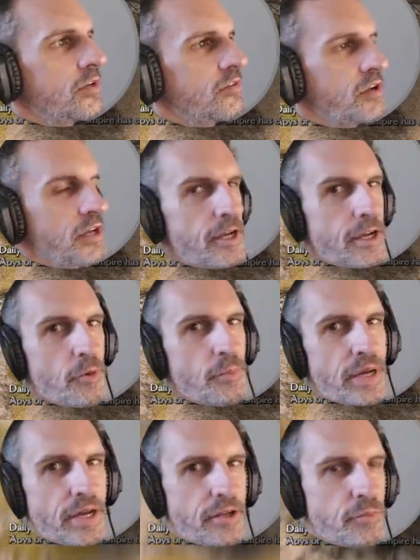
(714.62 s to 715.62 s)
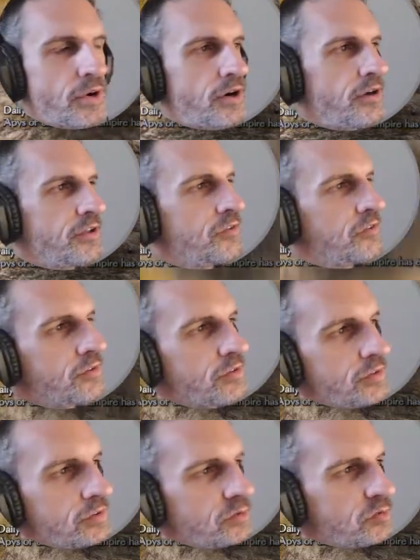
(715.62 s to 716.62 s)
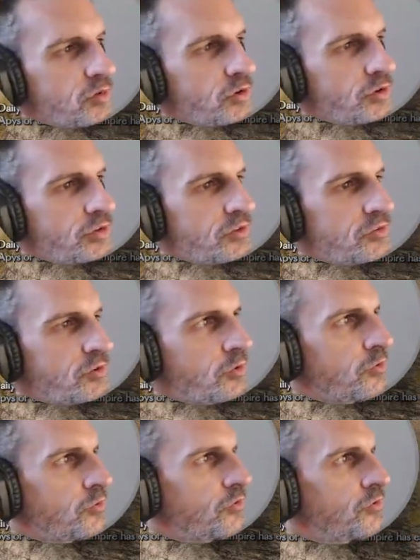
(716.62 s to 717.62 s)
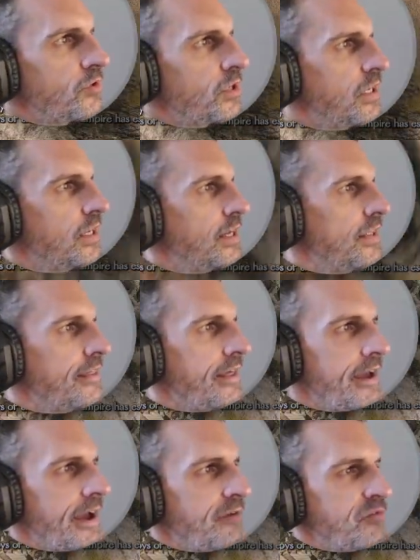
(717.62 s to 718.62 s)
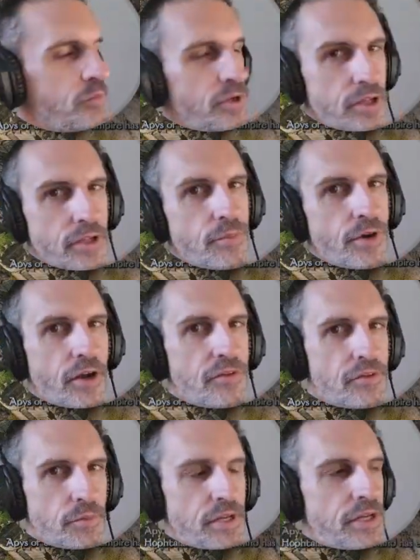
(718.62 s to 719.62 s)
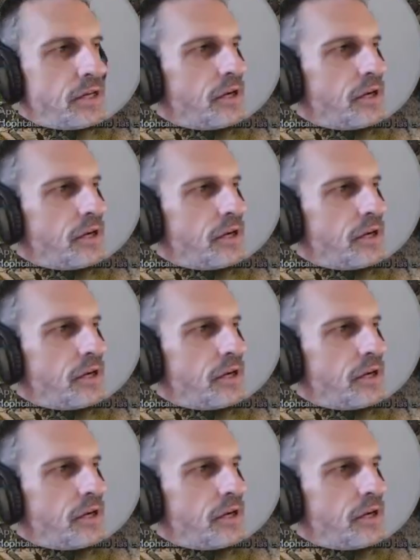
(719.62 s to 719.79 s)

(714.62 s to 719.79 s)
taking out bandit parties for these locals, they have to be in the proximity